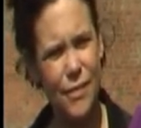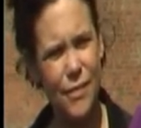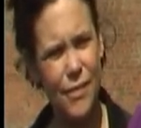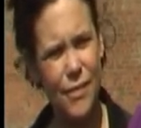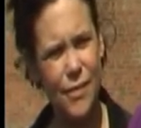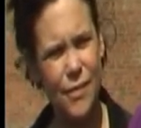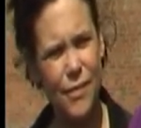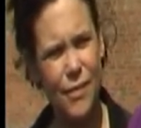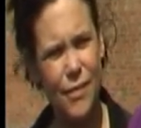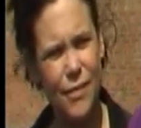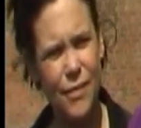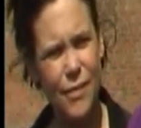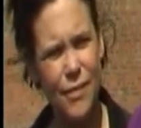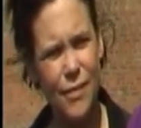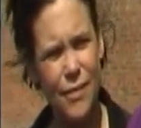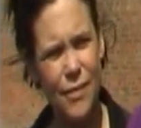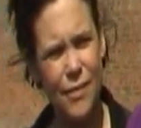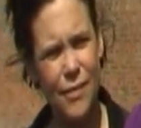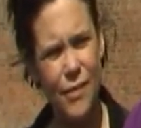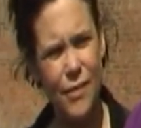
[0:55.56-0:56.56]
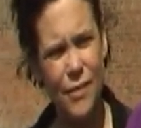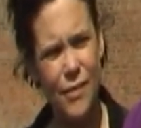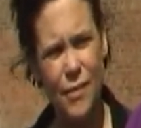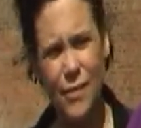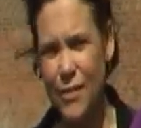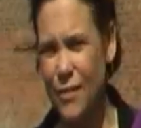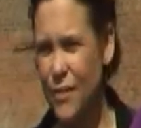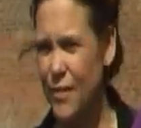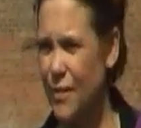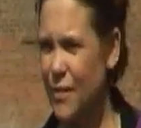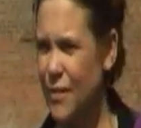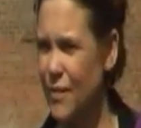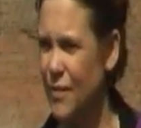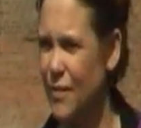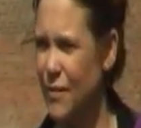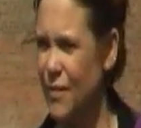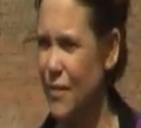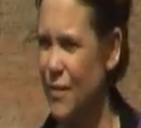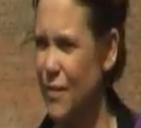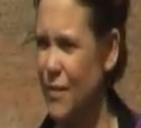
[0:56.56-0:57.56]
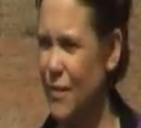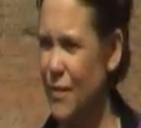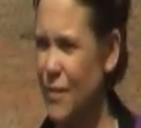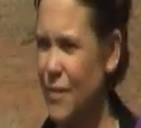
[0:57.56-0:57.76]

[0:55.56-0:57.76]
The person shown says nothing.